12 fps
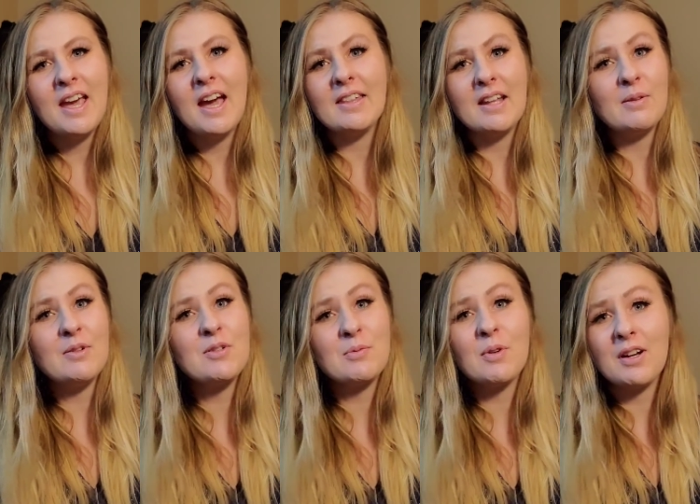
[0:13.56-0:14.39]
and that
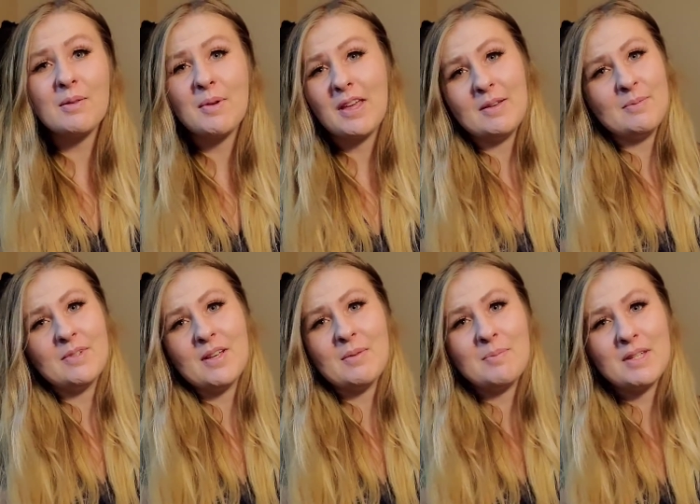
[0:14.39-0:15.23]
was work on my
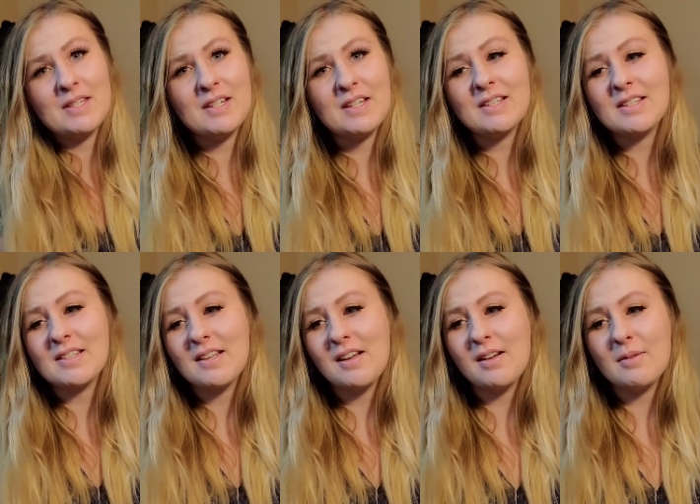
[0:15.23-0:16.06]
Amazon
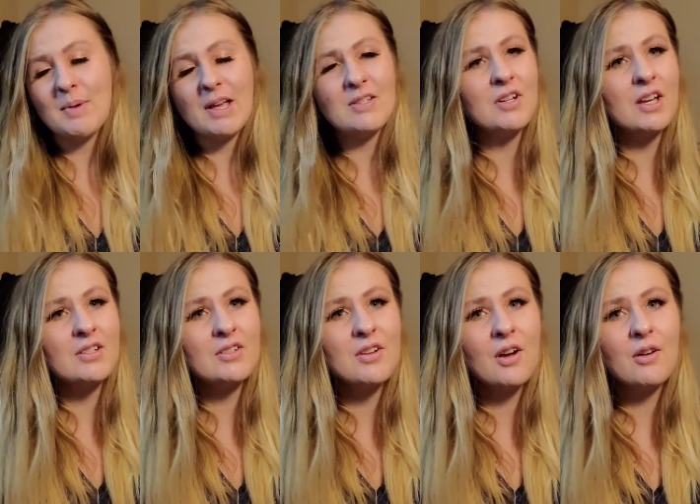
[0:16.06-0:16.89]
business. As you
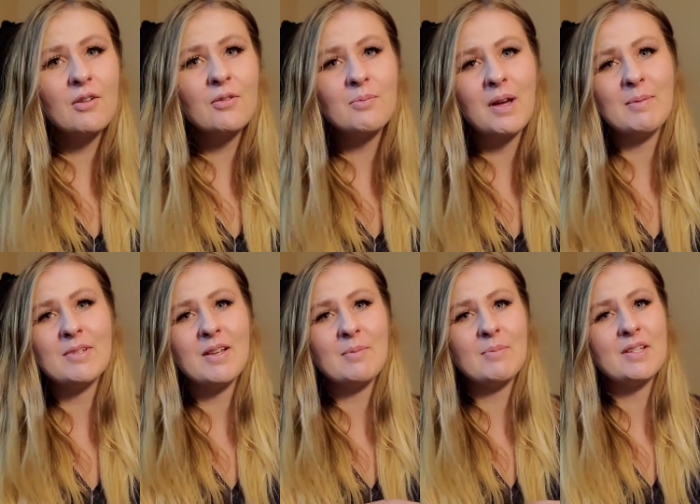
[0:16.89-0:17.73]
guys know, my
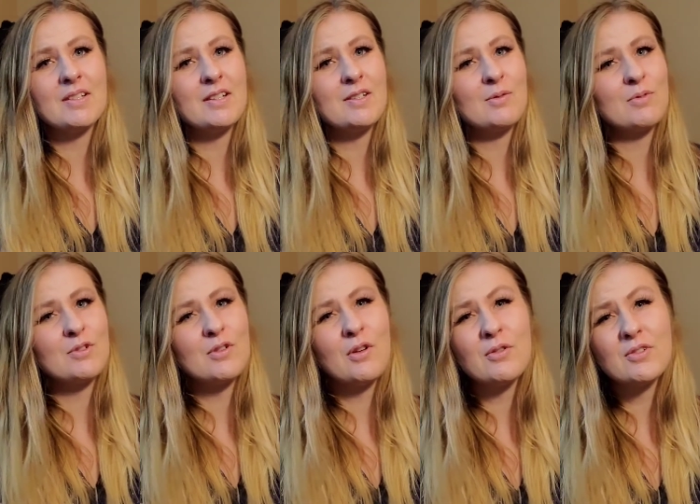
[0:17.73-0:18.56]
Amazon business
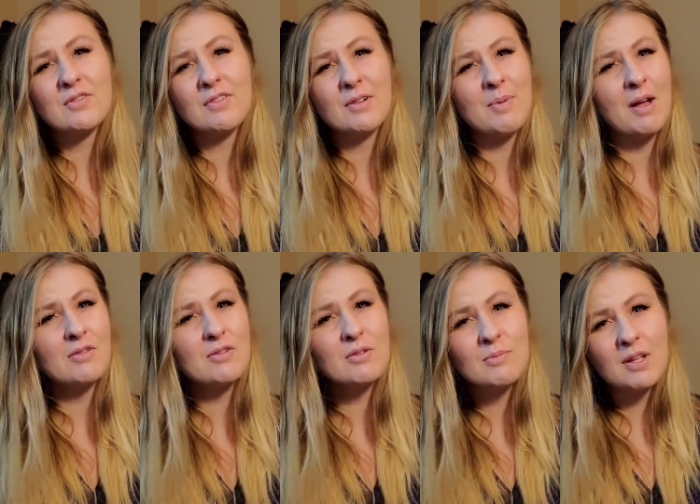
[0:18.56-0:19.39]
was closed for
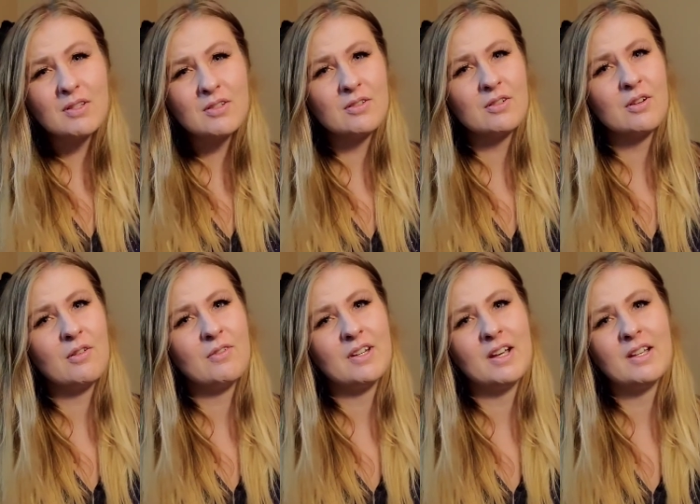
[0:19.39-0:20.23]
about 2 months due to
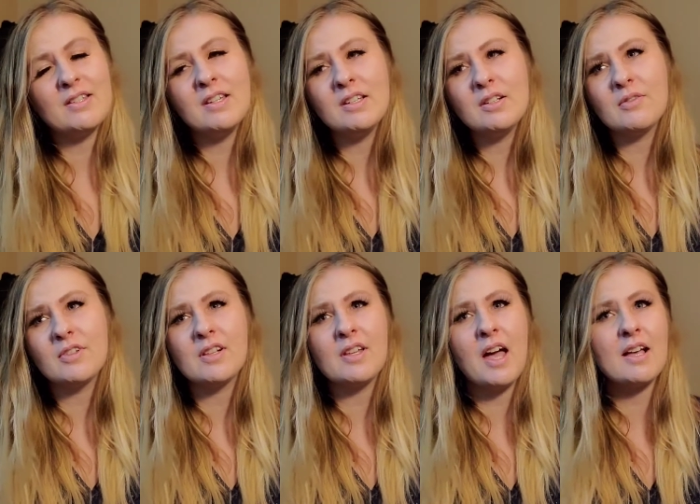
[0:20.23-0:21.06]
COVID-19.
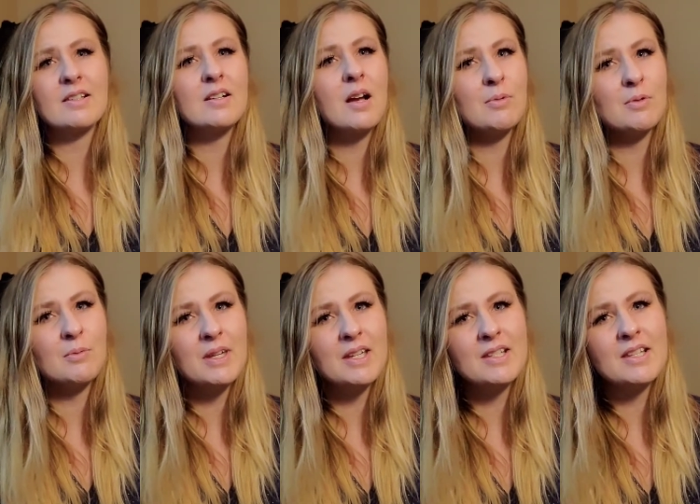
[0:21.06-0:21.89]
Over the last couple
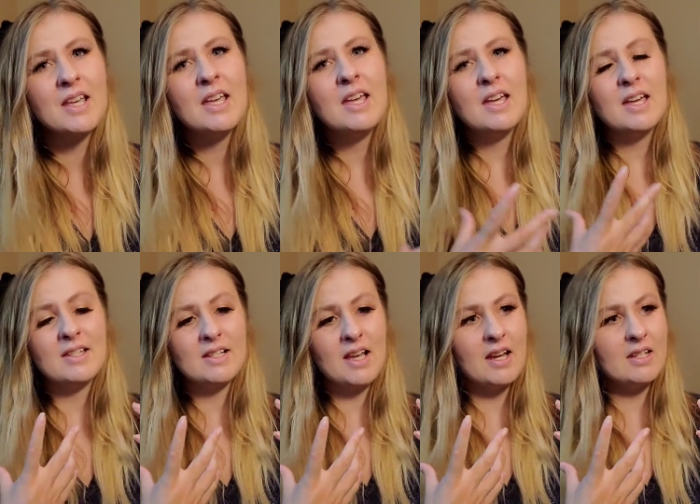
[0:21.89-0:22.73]
weeks
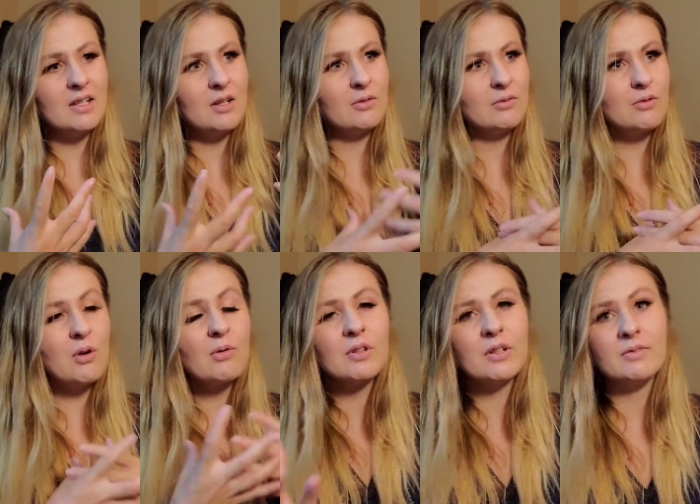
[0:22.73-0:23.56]
it's kind of
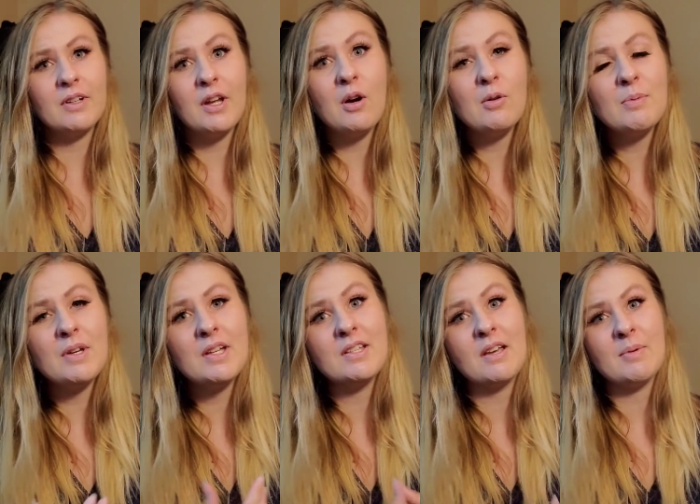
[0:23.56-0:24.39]
totally
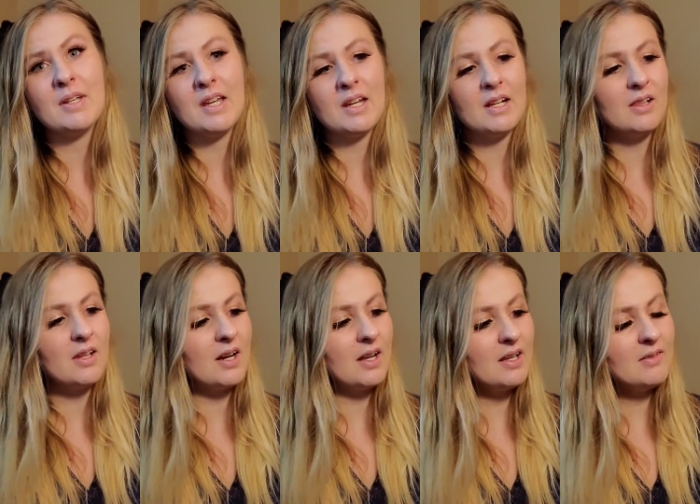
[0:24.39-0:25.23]
reopened. I've been getting a
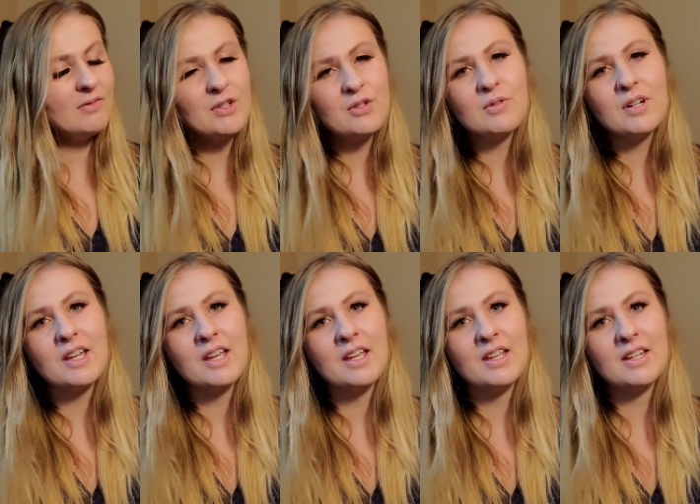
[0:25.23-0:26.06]
lot of
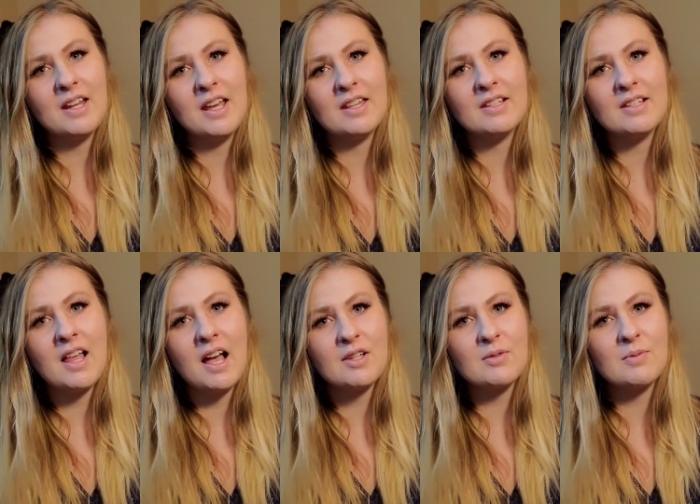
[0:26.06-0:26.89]
inventory in, and this
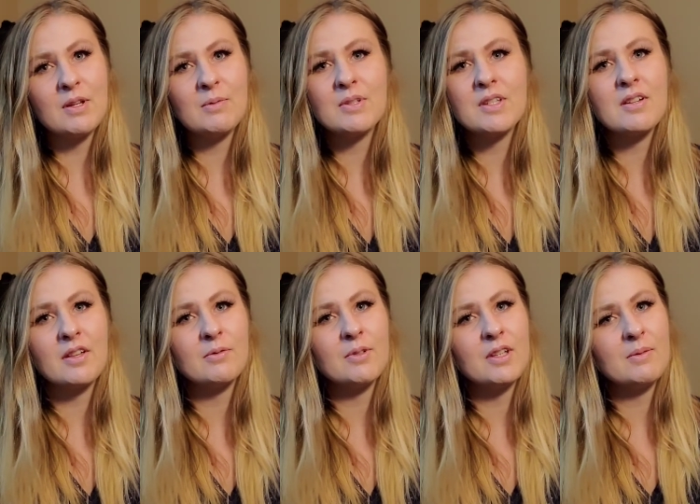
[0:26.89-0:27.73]
last week was
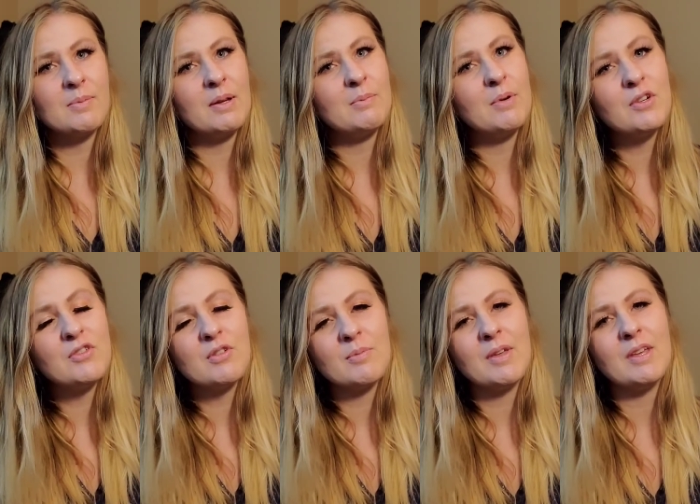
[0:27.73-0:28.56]
another really big
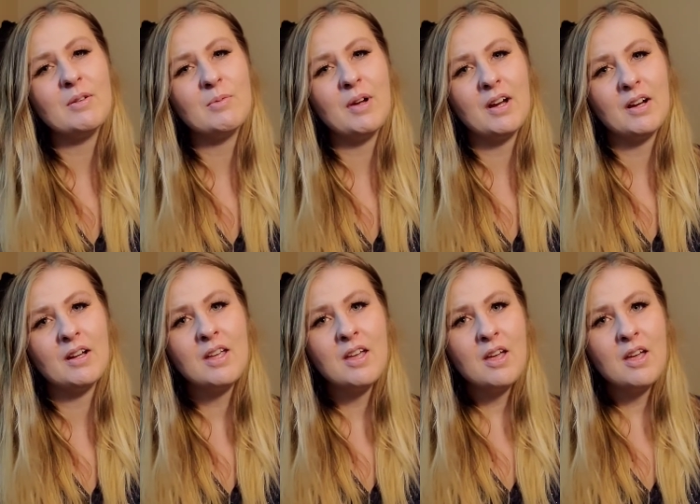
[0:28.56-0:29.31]
push for me where